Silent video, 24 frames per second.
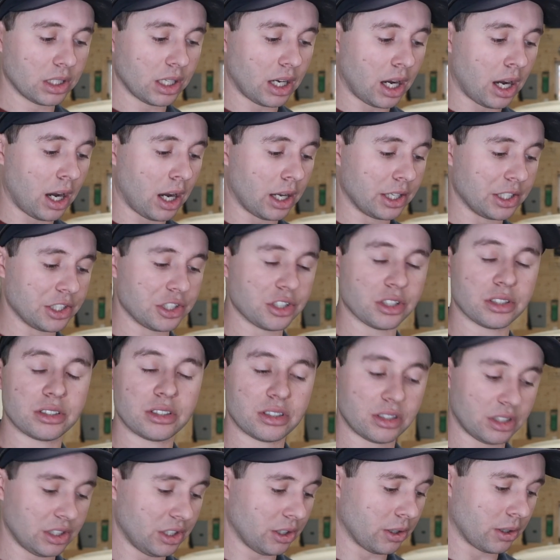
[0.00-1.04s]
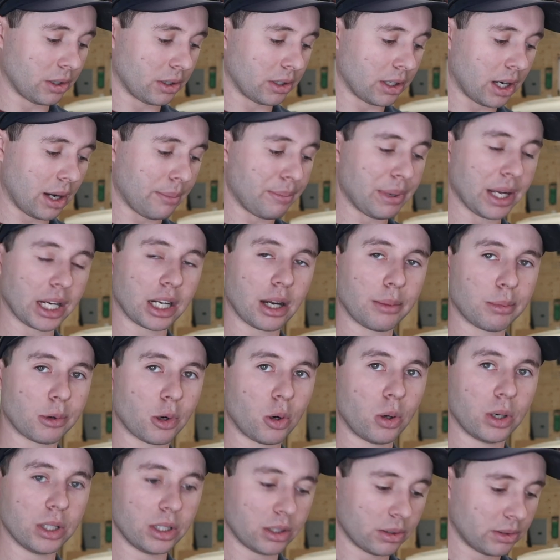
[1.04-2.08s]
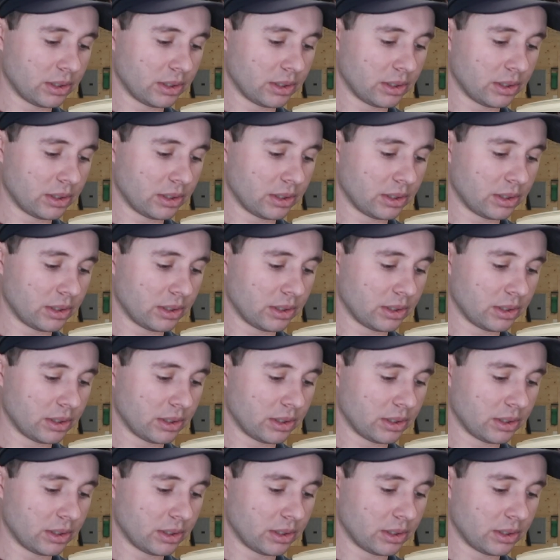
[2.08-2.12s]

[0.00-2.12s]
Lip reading: on just your pickup coil